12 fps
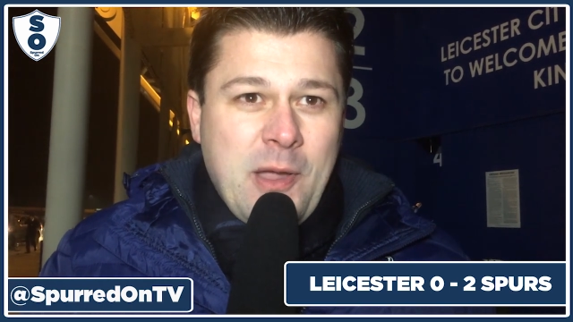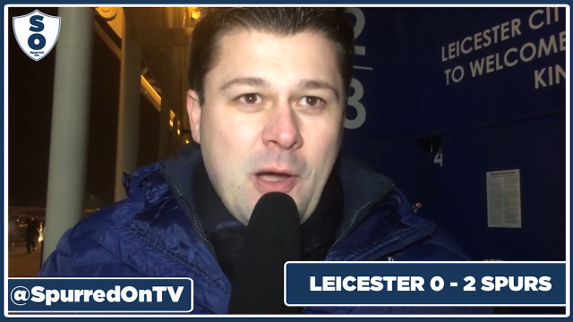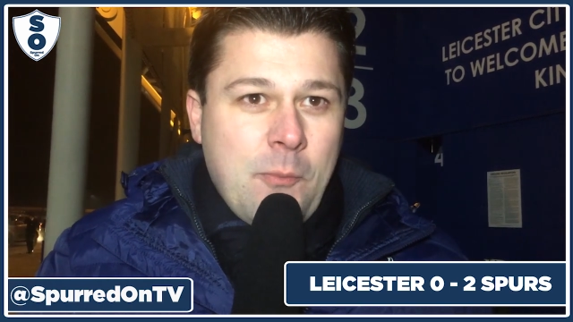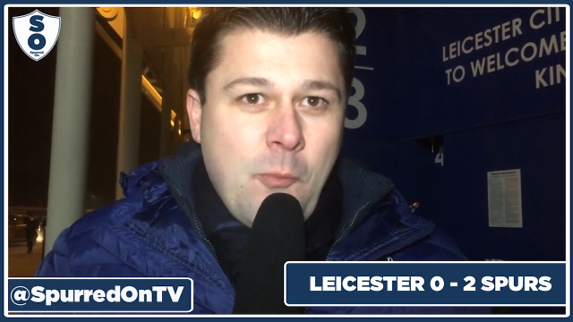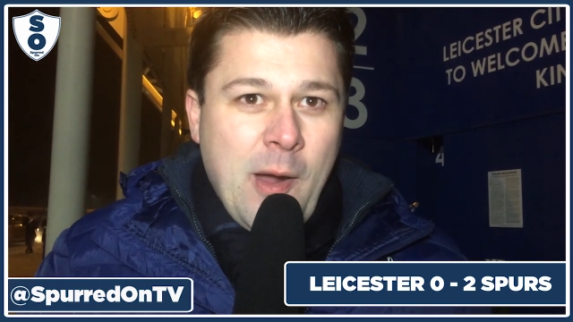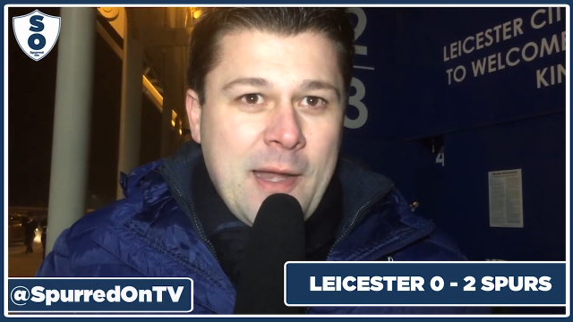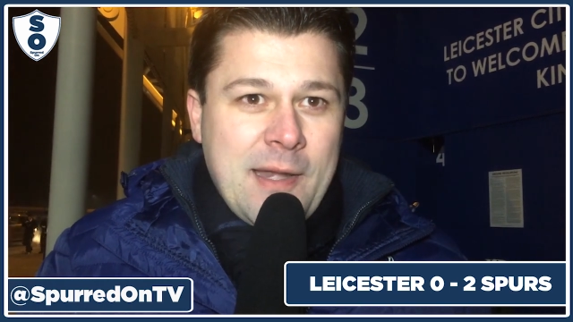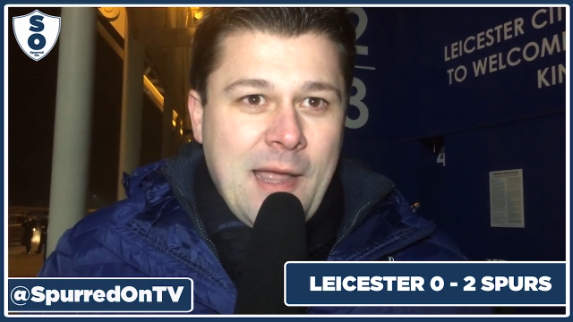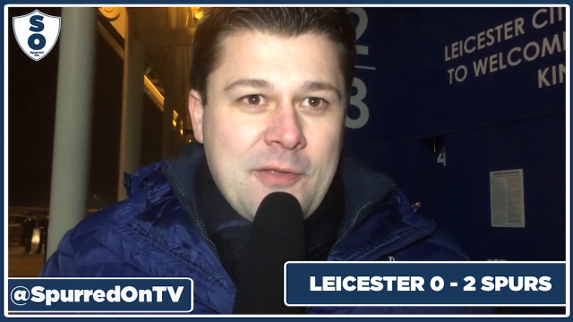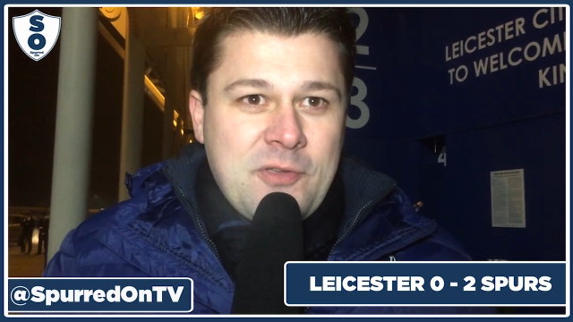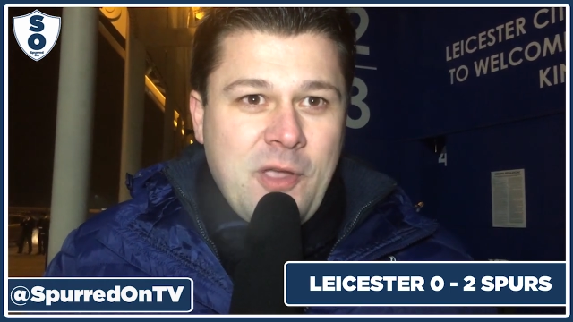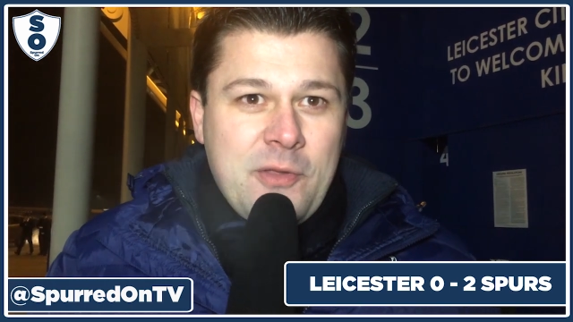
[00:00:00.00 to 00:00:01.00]
we can't wait
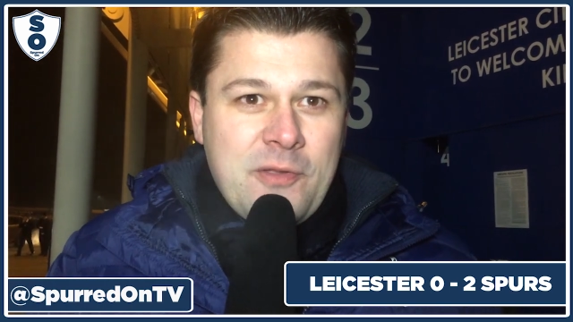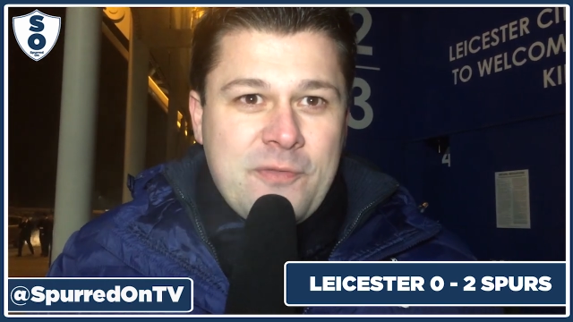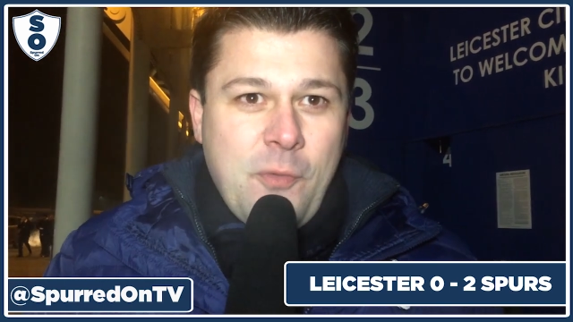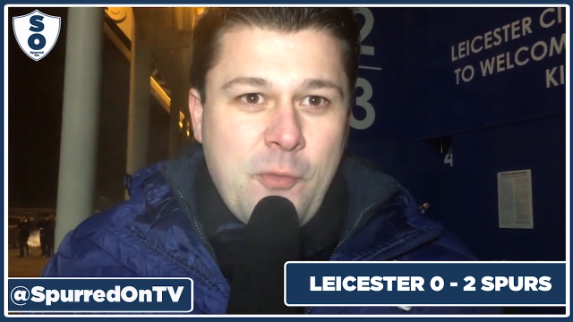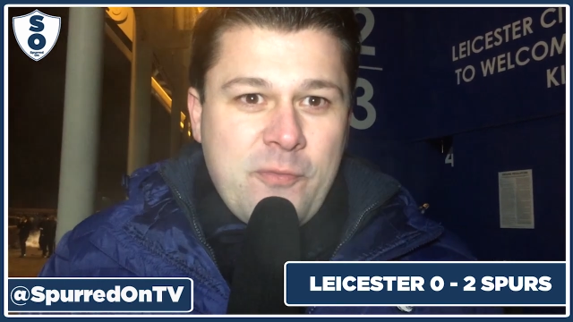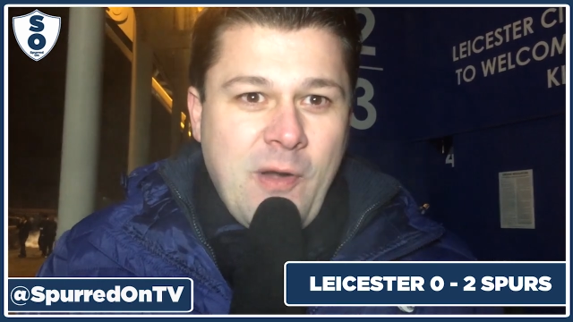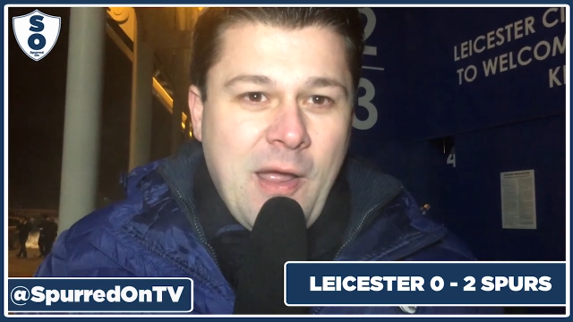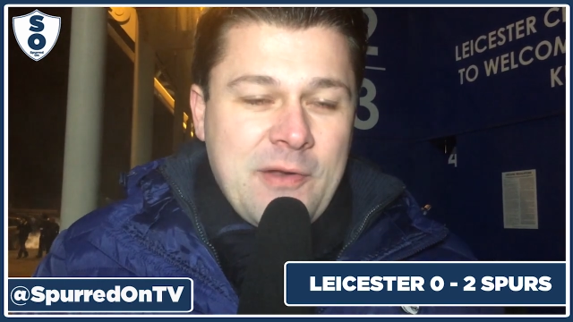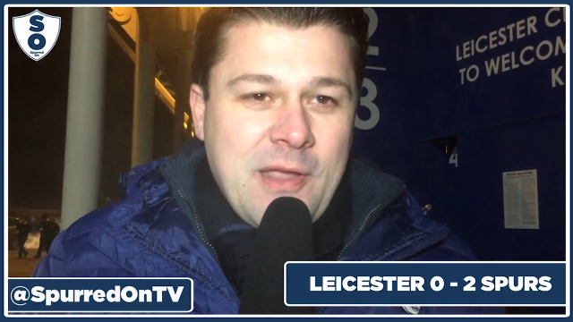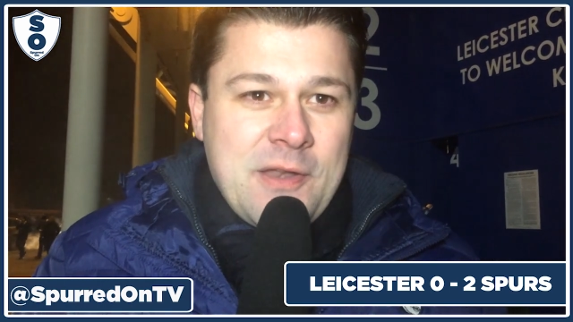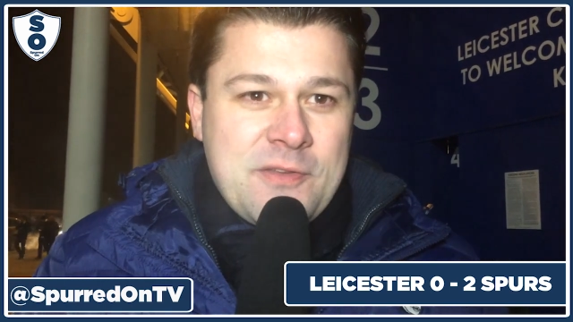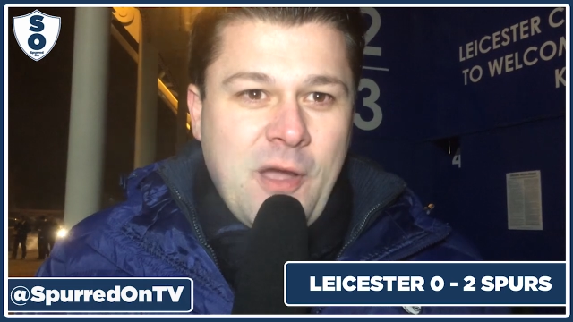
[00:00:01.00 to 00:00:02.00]
now to go in the fourth
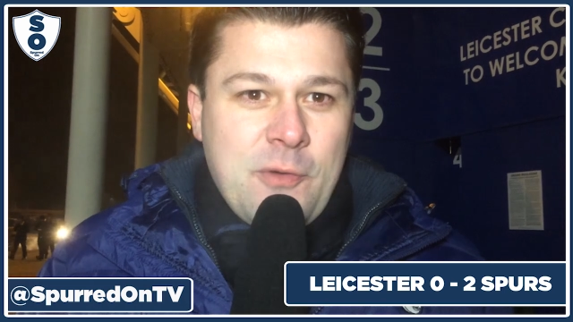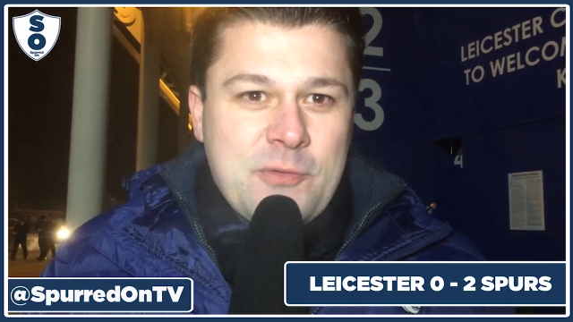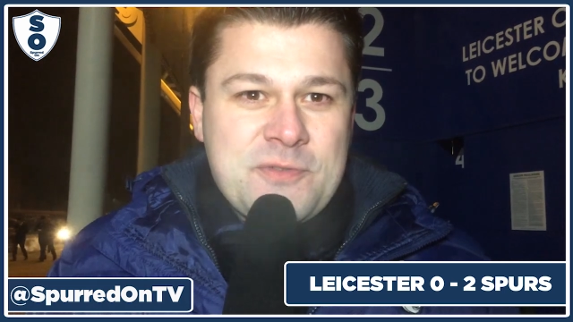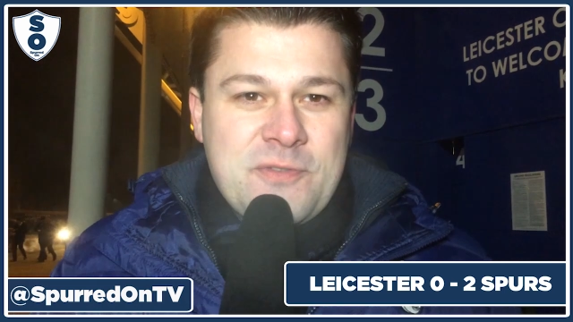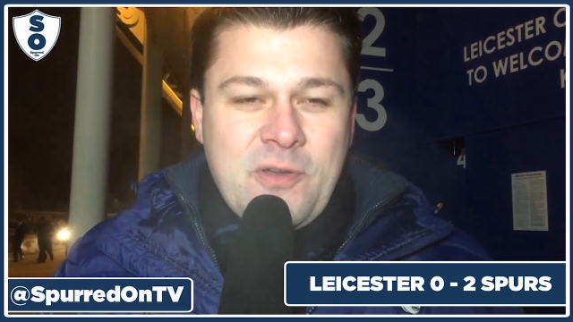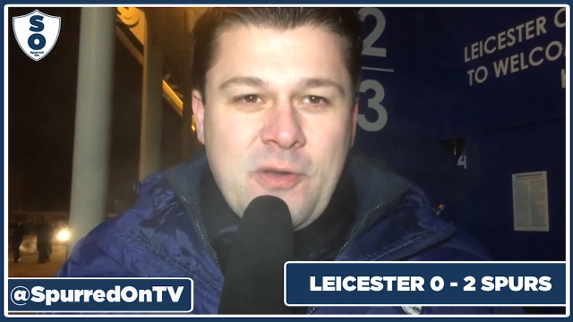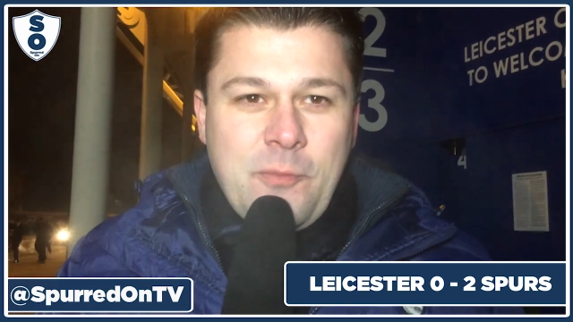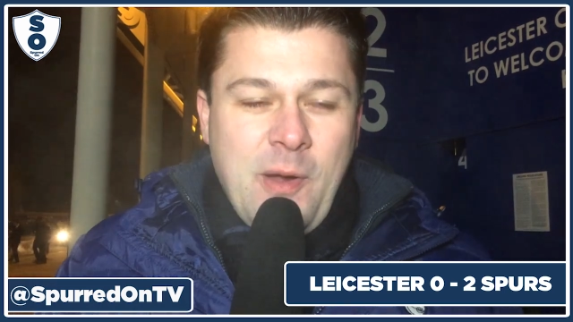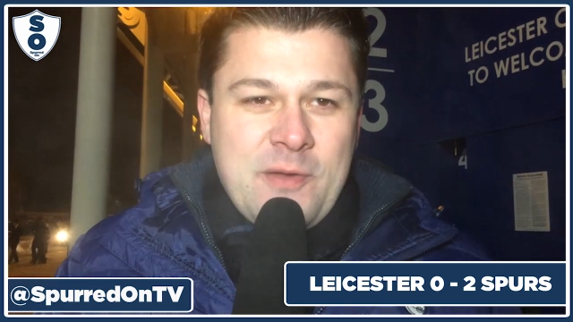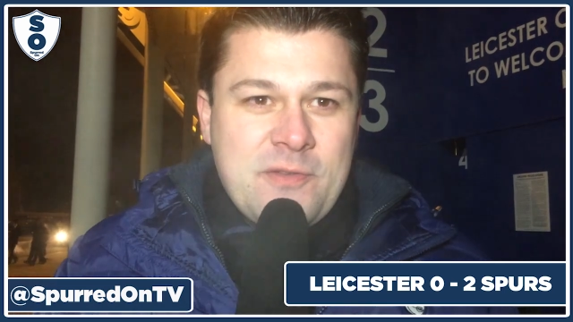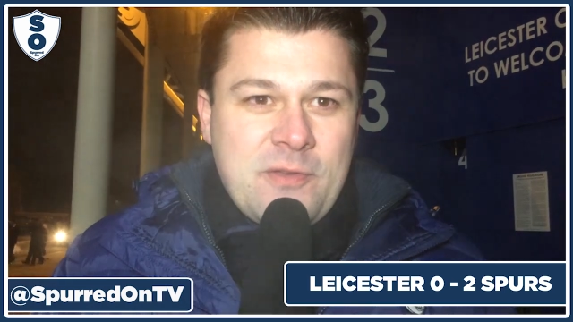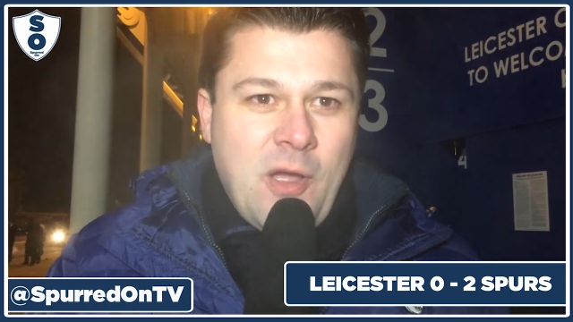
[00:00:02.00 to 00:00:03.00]
round against Colchester at the
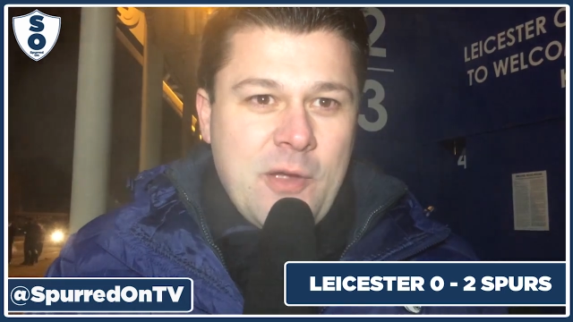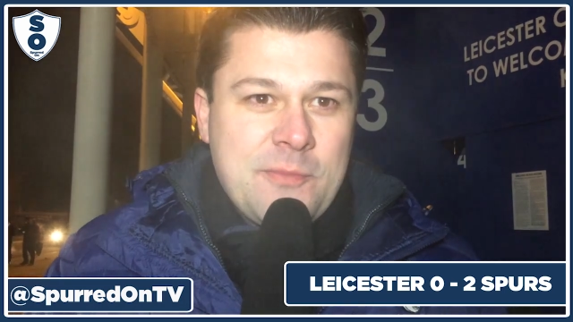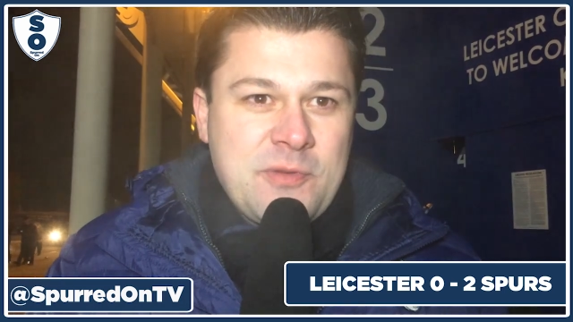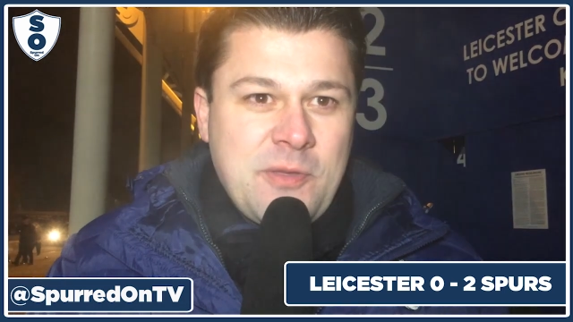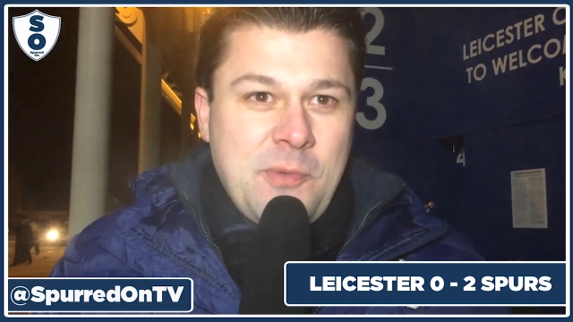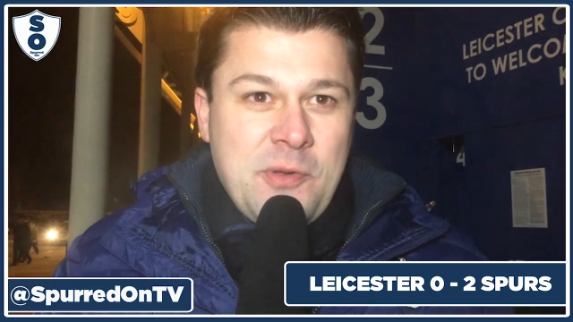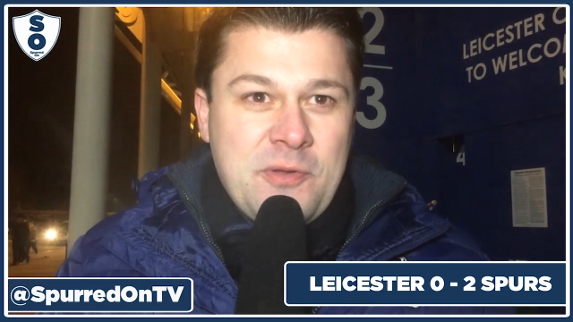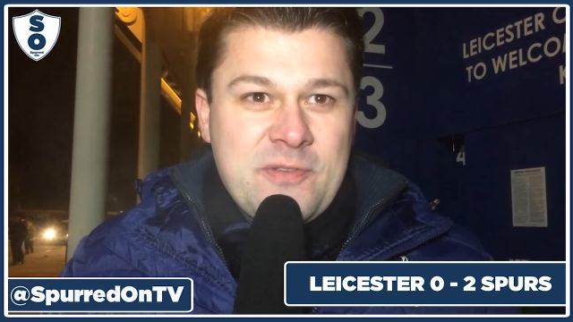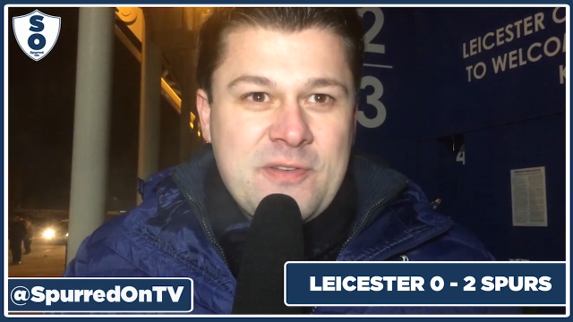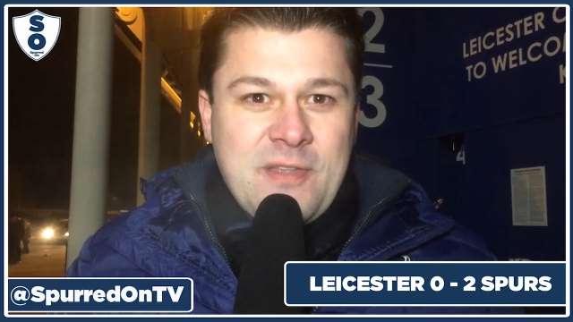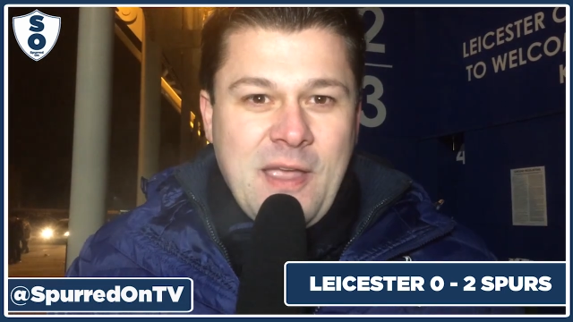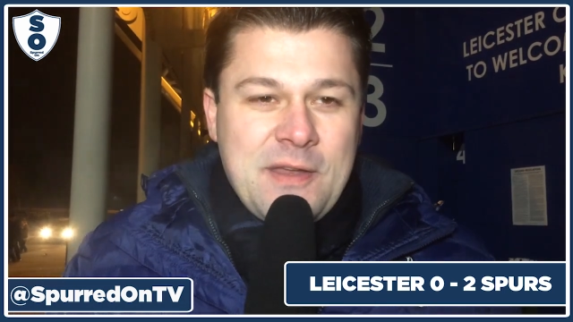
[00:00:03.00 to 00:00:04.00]
Western Homes
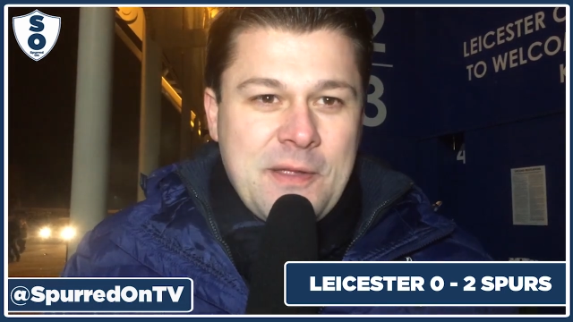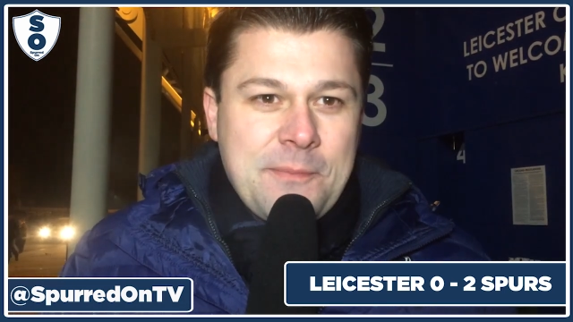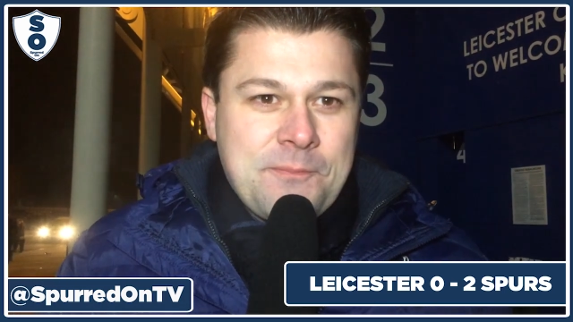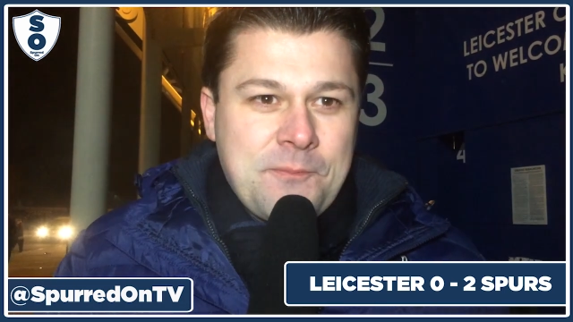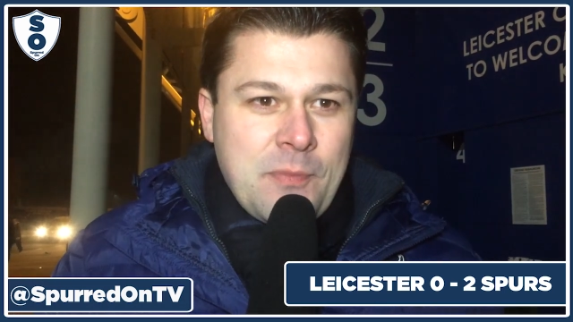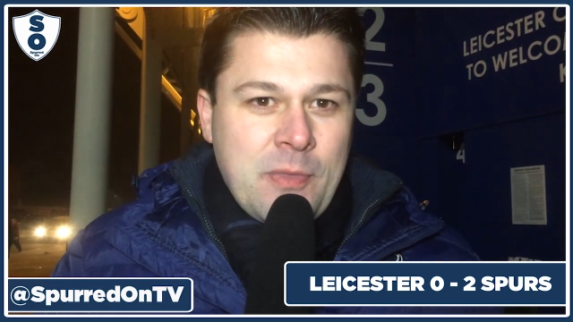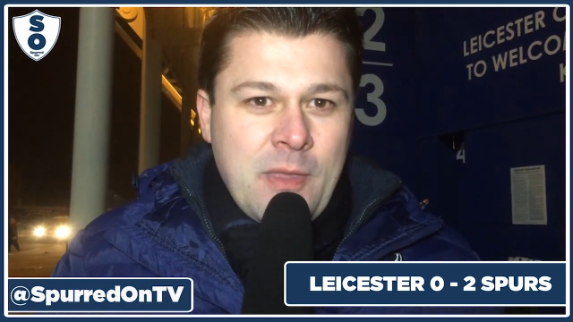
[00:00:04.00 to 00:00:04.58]
Community Stadium.